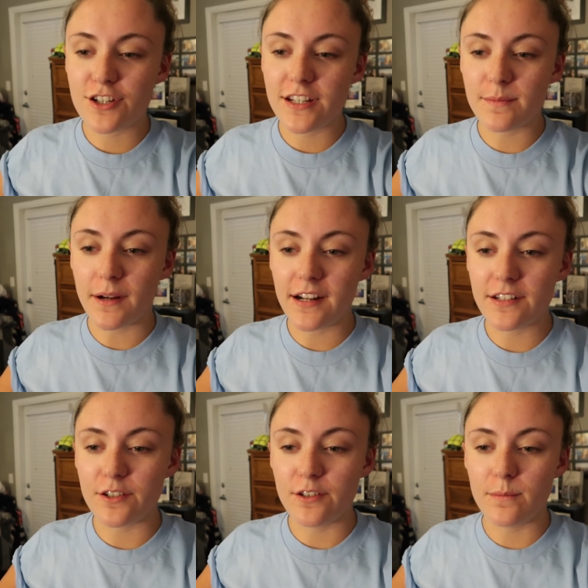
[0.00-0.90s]
She's
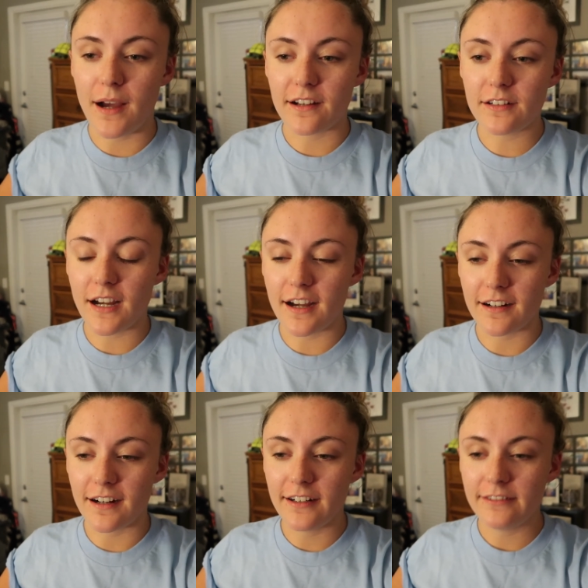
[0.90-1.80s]
married to Michael
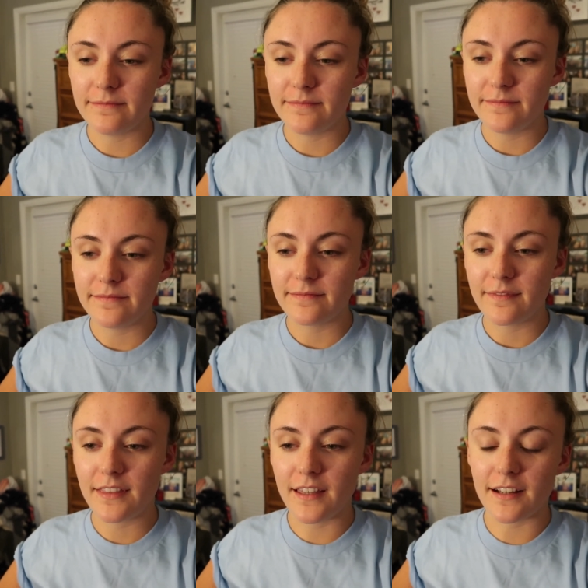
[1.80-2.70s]
Gungor,
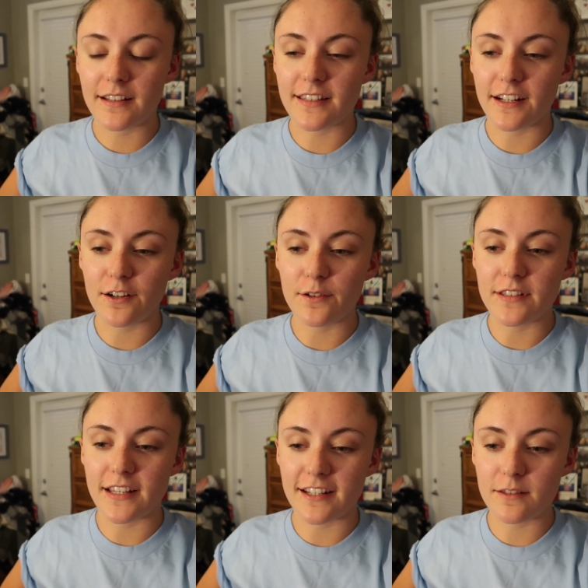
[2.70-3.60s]
the singer who
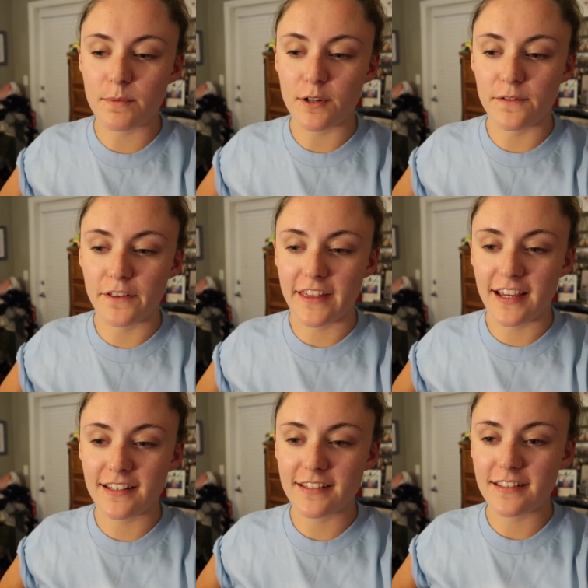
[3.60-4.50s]
sings Beautiful Things.